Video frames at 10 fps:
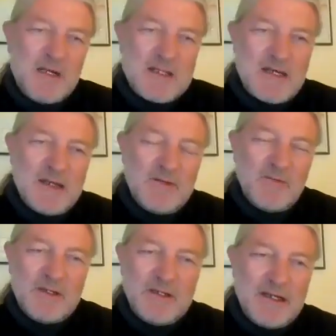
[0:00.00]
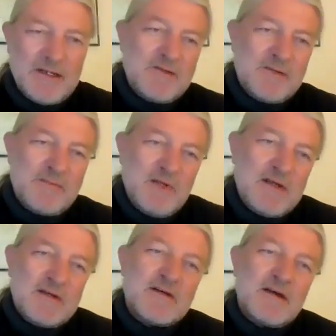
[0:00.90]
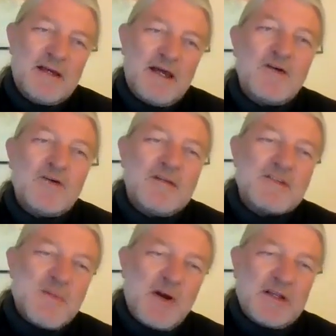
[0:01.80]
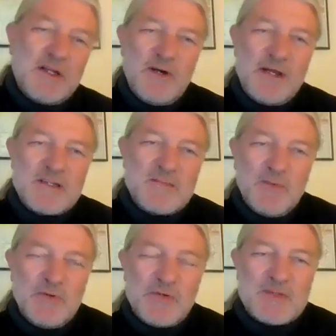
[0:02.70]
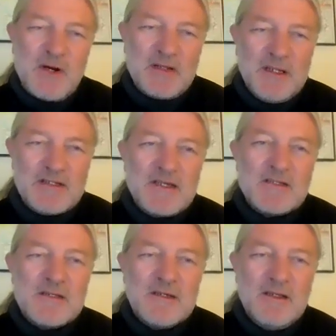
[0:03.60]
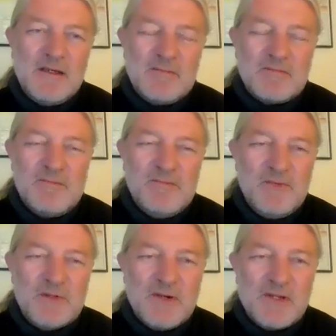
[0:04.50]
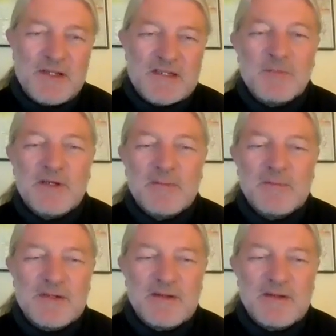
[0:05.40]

Montana, and we'll do it. And I know you love sparkling wine, so maybe we'll do a sparkling tasting, and we'll go to the sip and dip.